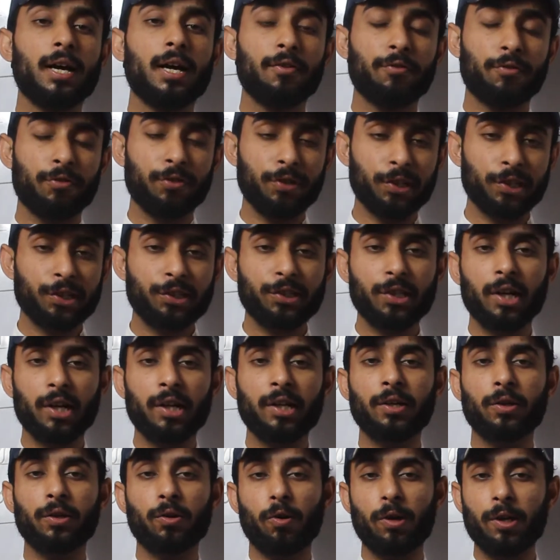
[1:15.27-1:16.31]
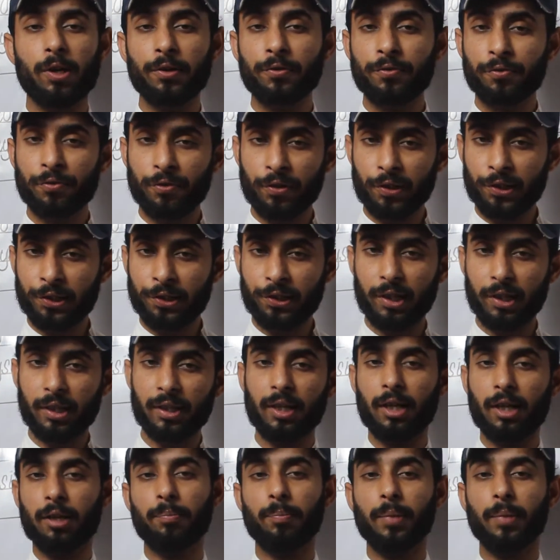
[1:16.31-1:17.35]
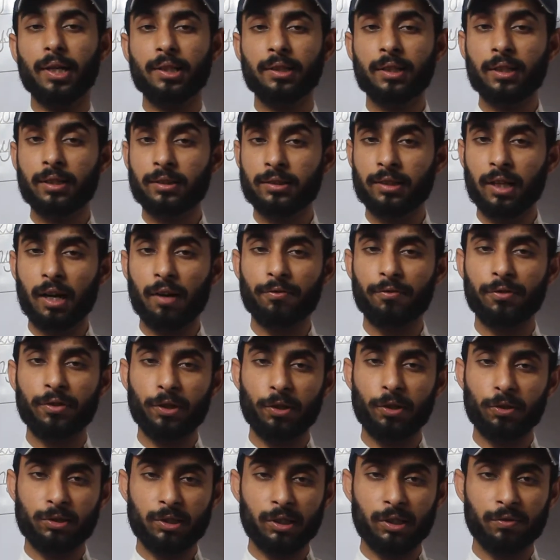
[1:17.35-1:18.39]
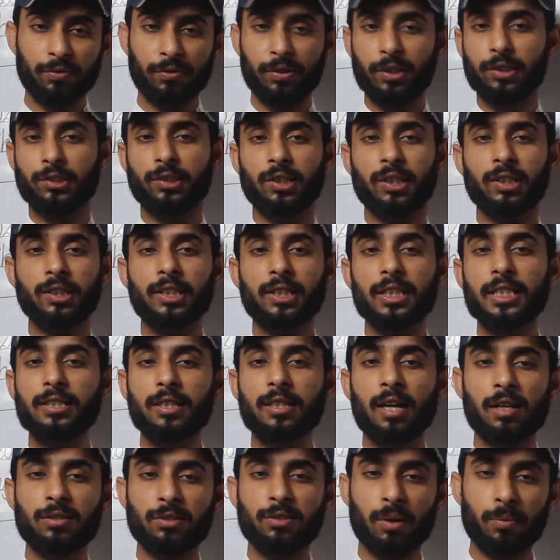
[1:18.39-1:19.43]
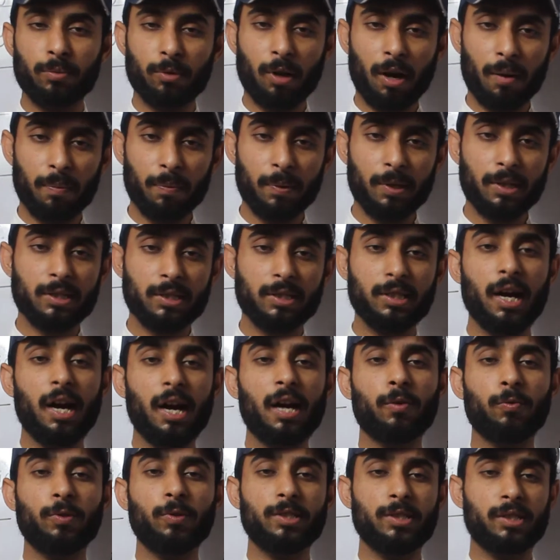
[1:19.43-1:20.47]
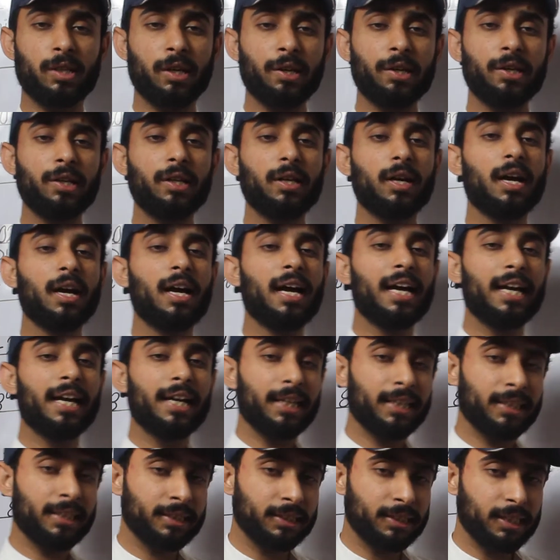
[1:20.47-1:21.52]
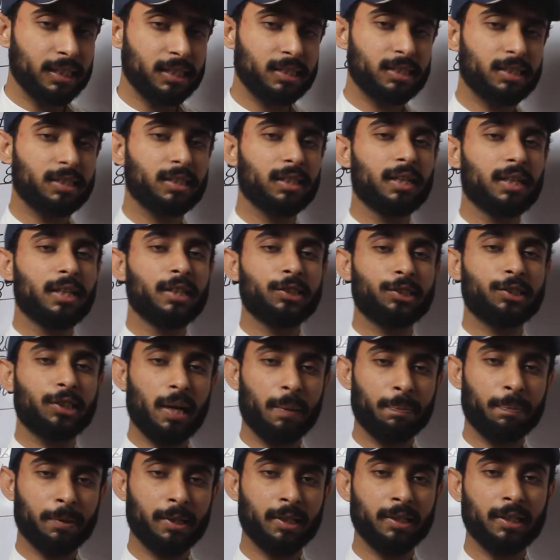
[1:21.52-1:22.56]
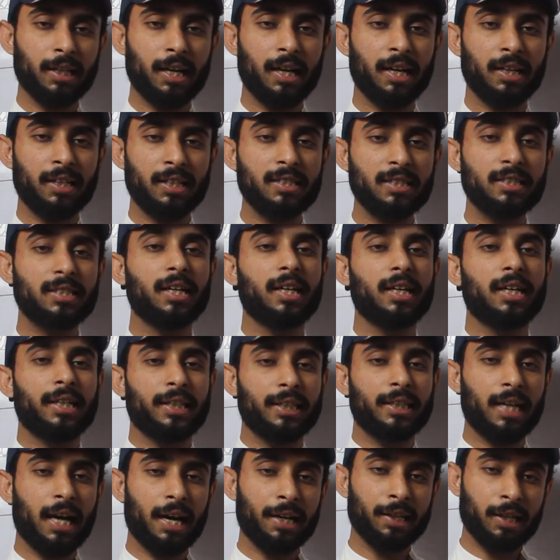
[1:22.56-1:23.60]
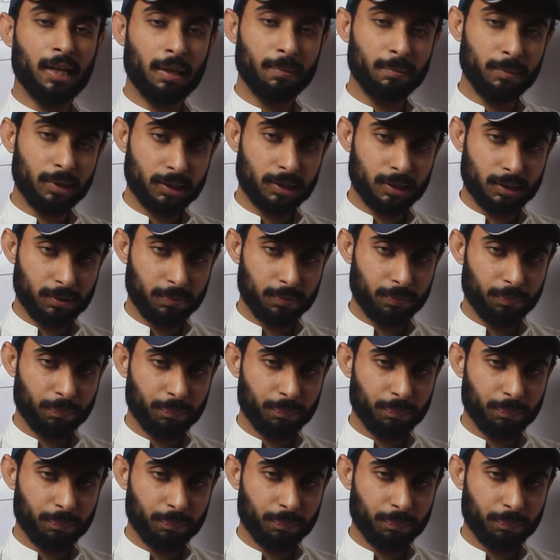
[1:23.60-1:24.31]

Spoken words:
friction, rolling friction, and methods of reducing friction. These are some topics that we study in this chapter, that is dynamics.